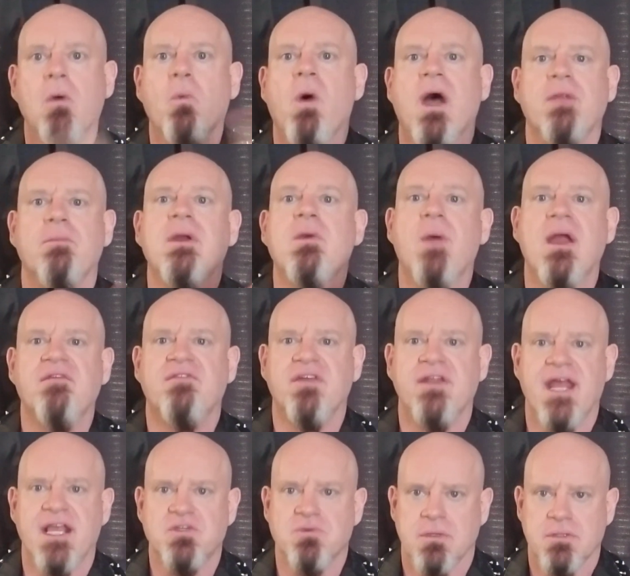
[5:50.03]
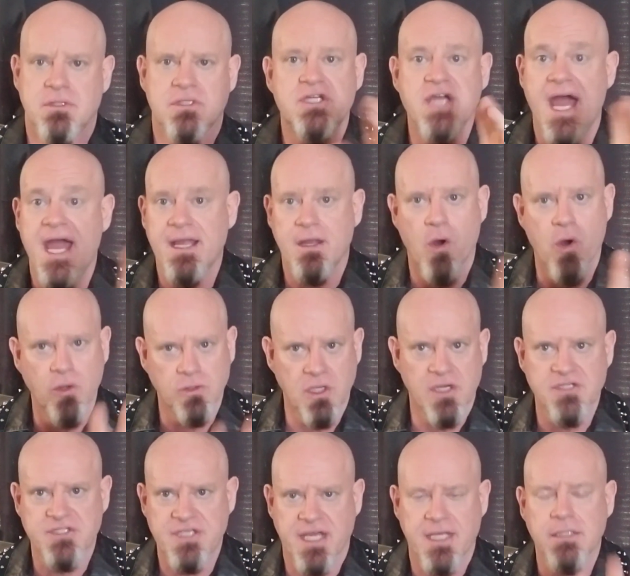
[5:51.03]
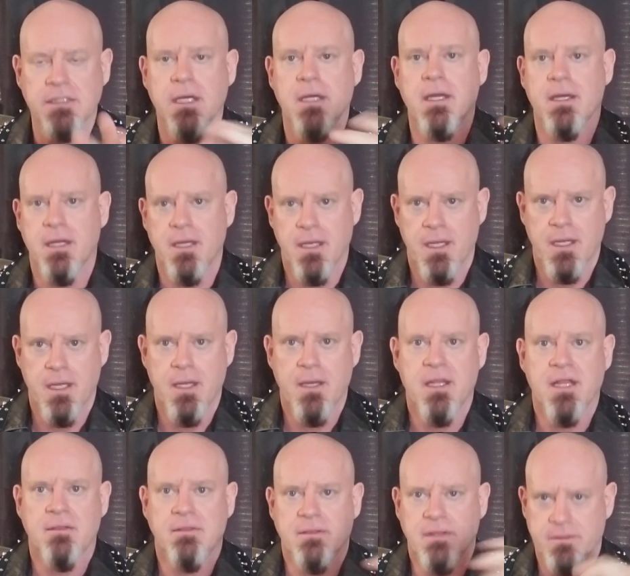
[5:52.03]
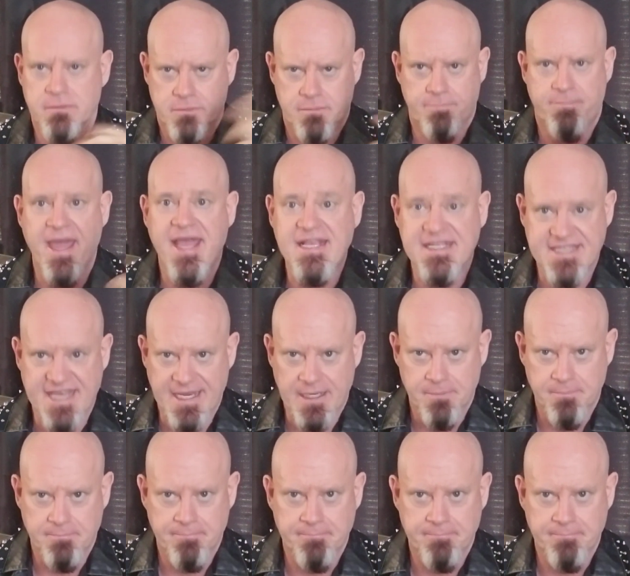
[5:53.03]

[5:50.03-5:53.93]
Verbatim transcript: Why don't we wait for the next one? Jack, hold on a second. Pacing.